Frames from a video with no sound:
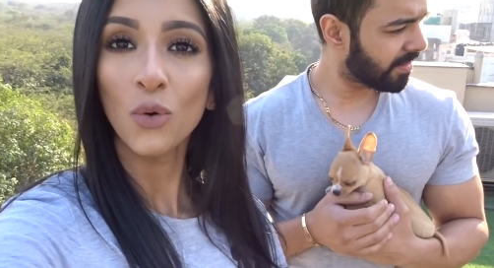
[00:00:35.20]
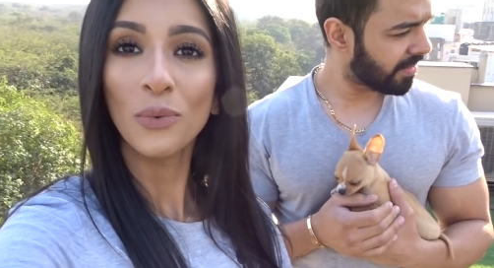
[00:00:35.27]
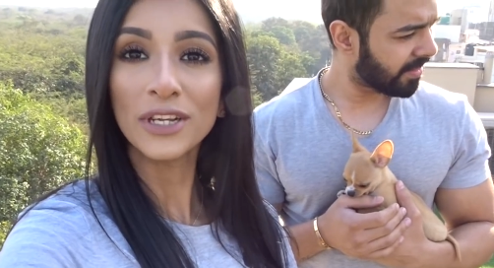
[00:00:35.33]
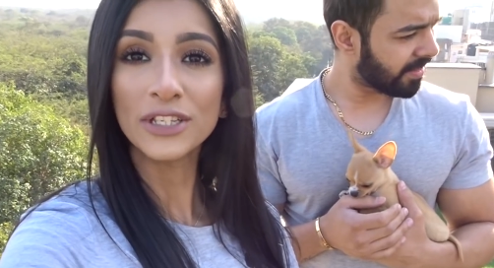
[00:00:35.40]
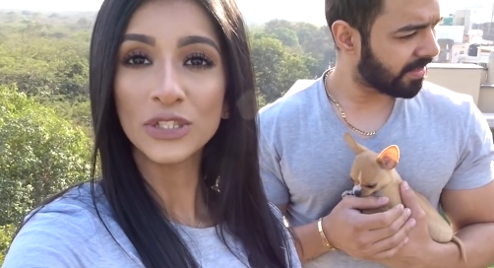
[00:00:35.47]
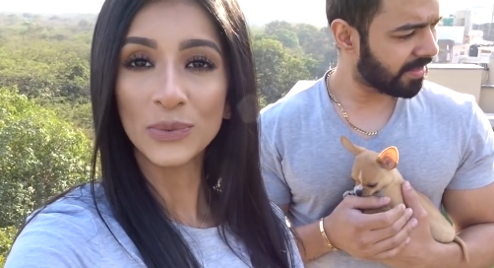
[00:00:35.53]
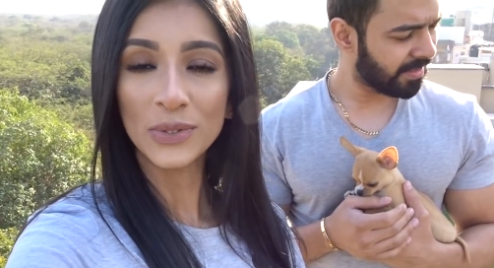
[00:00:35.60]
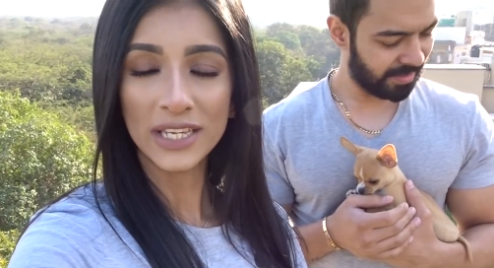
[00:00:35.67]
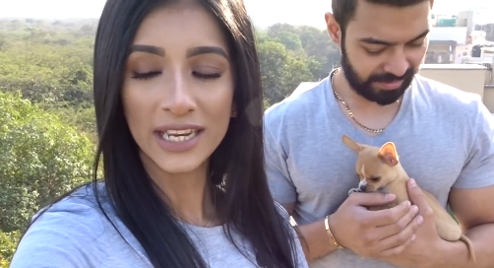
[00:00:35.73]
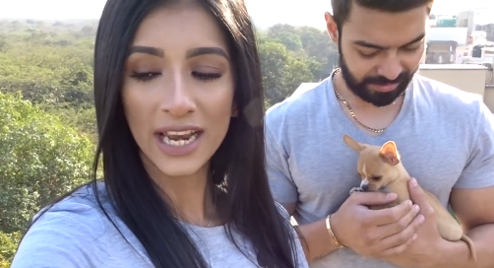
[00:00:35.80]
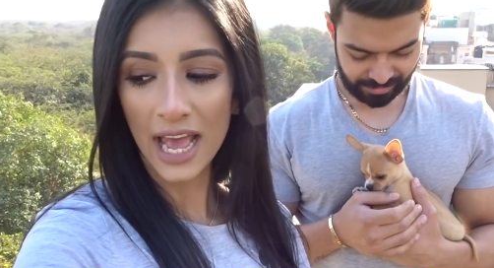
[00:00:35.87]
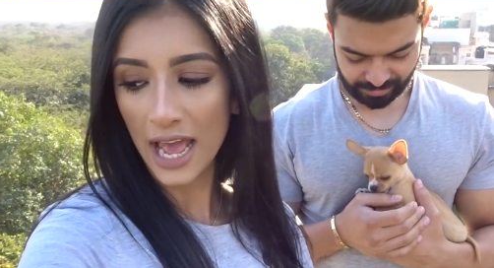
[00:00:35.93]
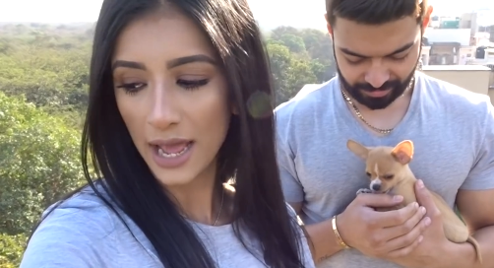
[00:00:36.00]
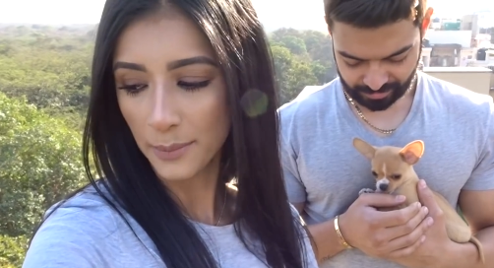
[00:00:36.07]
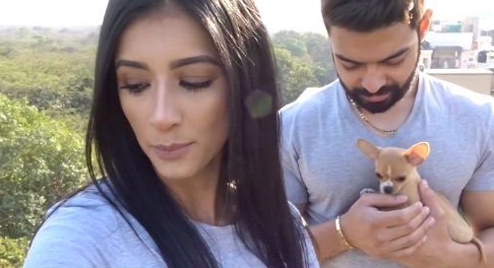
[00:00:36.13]
Speaker 1: We're doing it
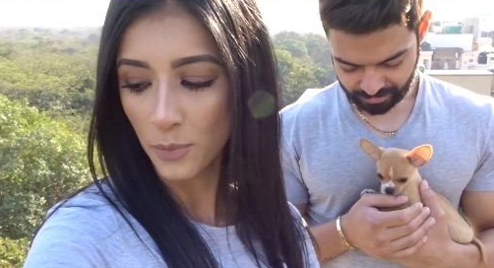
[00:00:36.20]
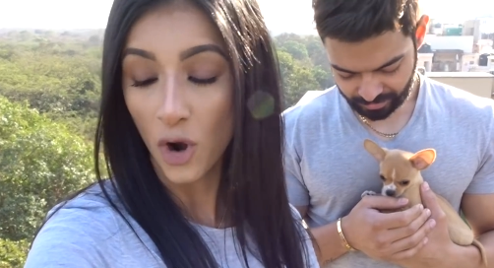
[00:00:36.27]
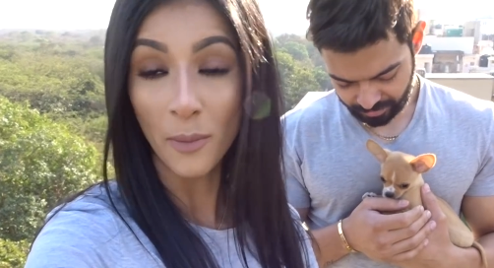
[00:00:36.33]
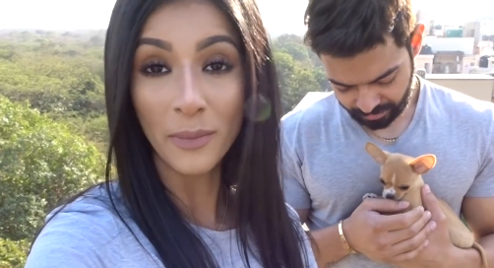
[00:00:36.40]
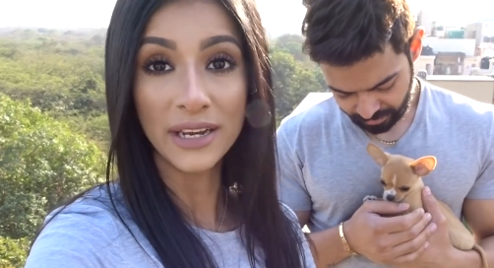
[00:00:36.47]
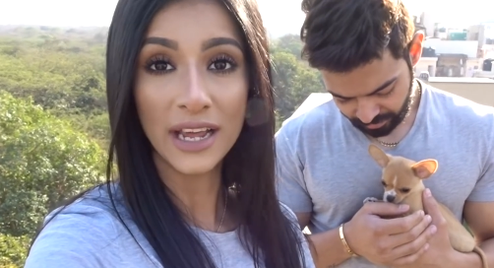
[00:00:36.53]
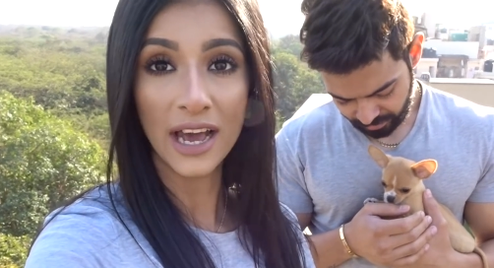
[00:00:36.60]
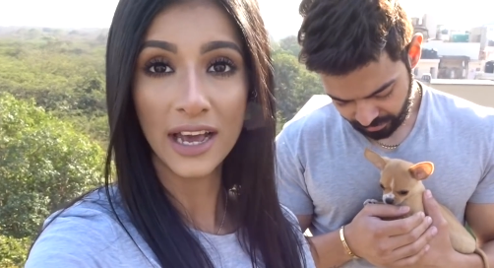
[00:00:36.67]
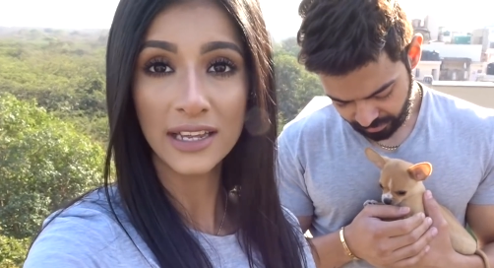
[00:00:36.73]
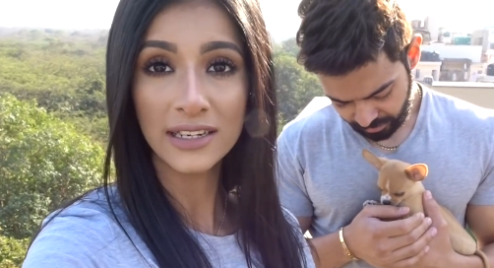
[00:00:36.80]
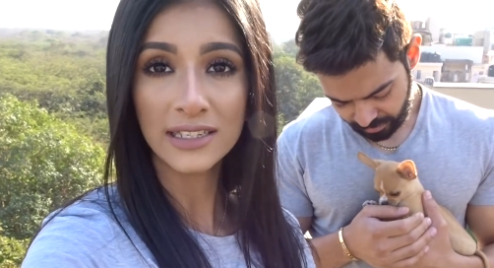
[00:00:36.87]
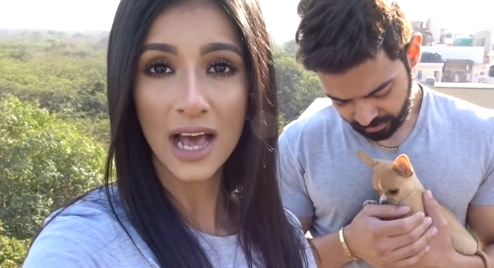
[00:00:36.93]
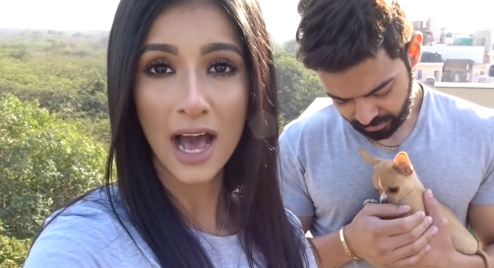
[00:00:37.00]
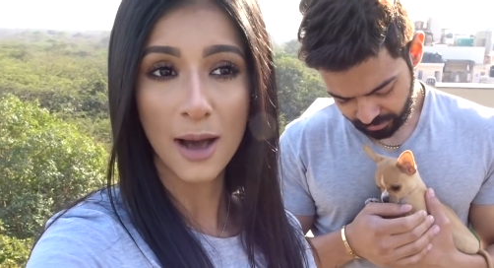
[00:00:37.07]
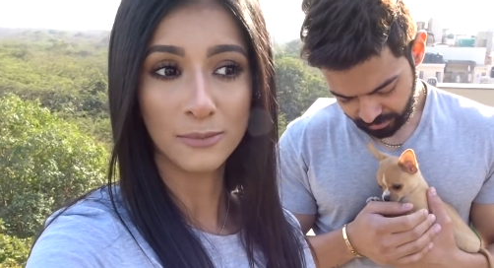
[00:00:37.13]
at
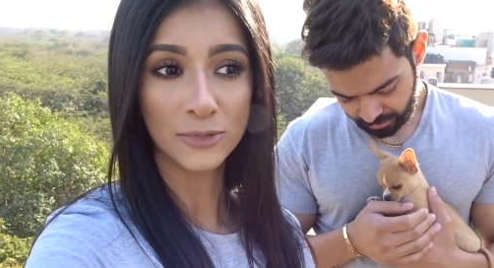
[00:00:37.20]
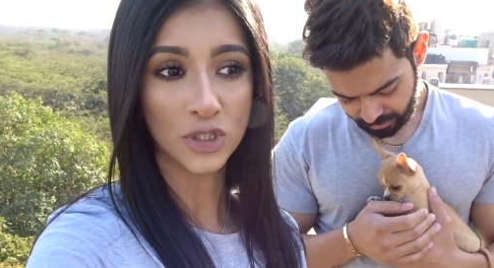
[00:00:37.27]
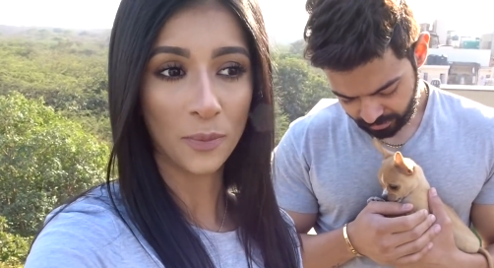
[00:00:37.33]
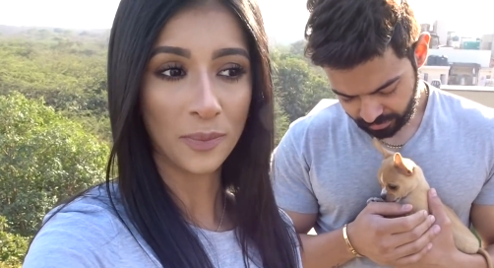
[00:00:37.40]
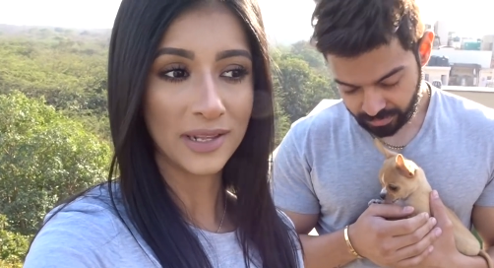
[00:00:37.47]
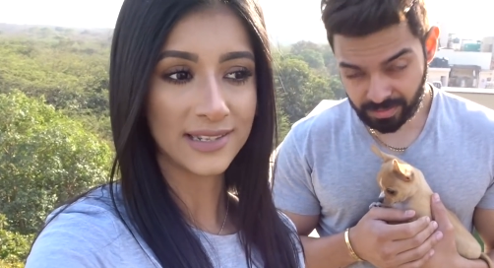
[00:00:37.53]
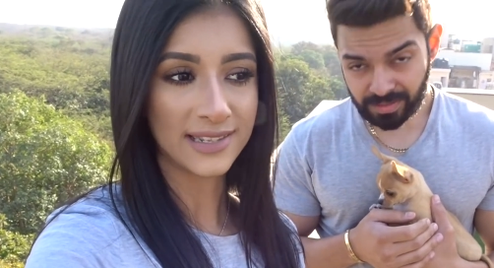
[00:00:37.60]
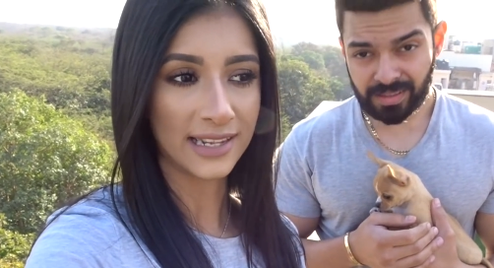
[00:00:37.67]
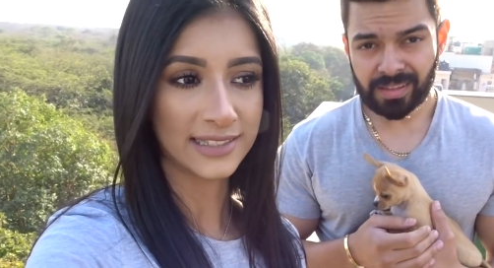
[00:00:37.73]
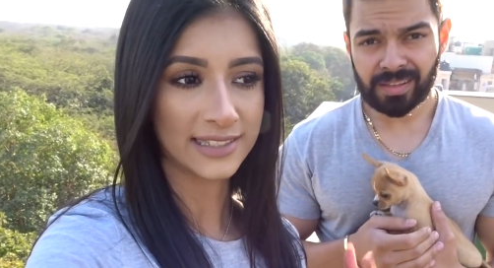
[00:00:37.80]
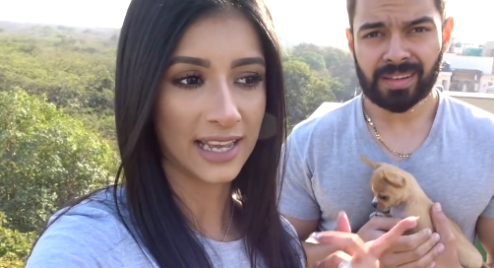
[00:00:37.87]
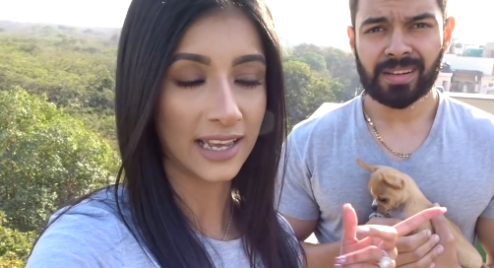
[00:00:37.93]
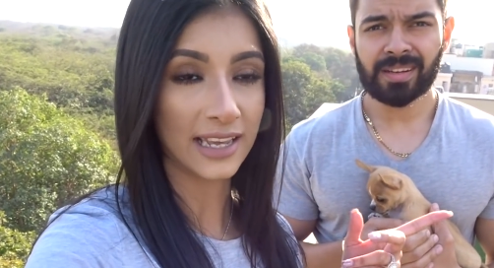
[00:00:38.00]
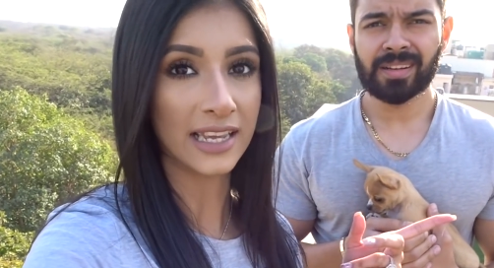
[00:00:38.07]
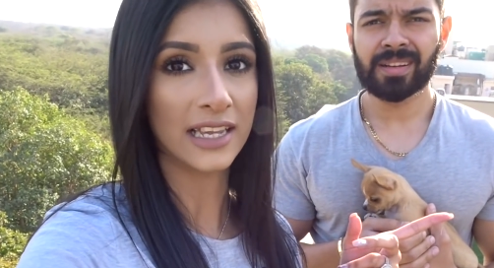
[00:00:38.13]
Promenade shopping
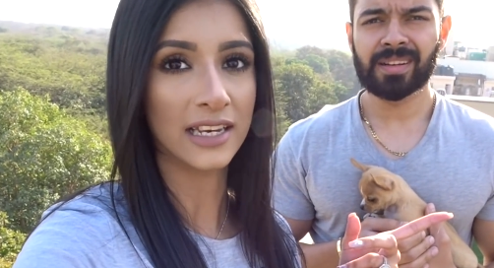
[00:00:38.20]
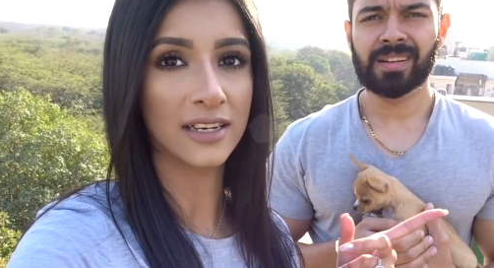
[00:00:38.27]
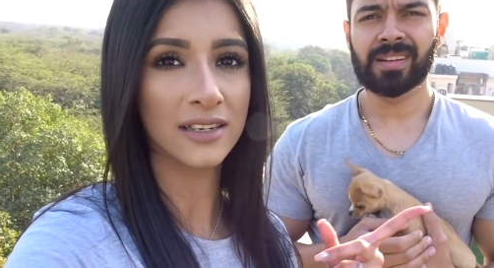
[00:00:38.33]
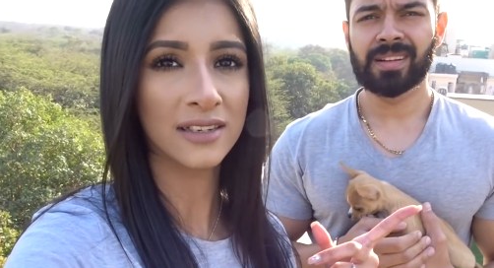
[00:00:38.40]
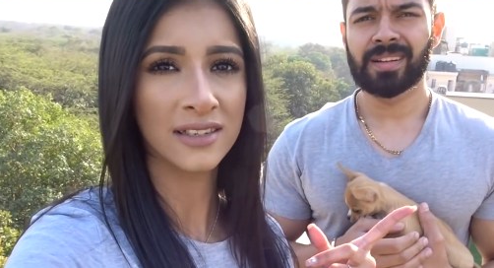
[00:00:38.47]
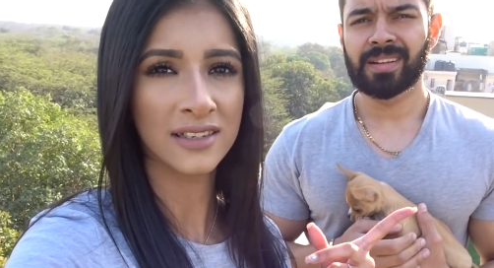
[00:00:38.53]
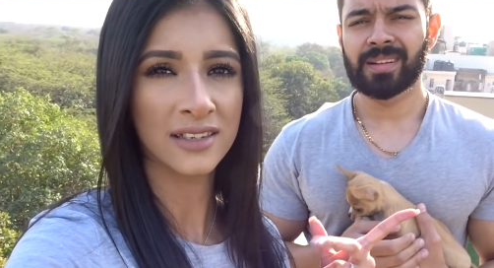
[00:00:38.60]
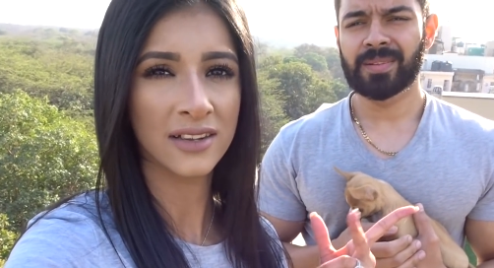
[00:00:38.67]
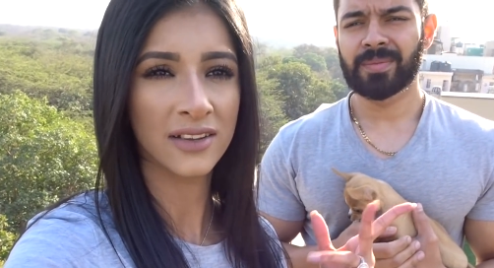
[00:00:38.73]
center in